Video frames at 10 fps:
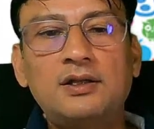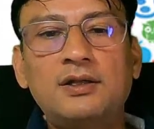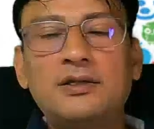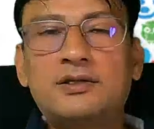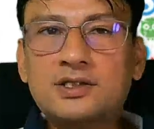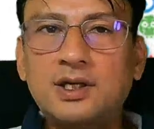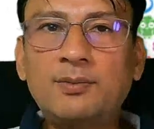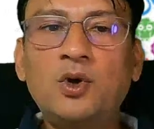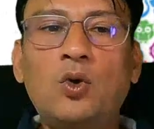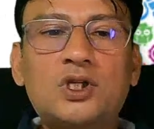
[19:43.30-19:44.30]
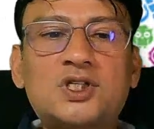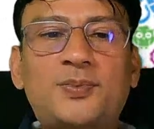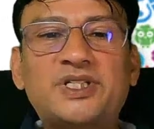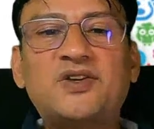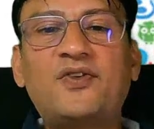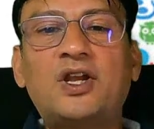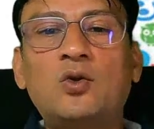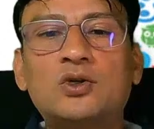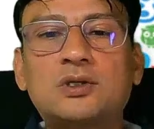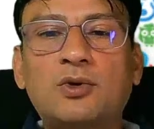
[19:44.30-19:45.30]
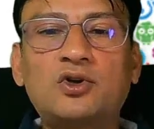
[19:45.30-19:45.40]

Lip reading: Some notes, specific notes about the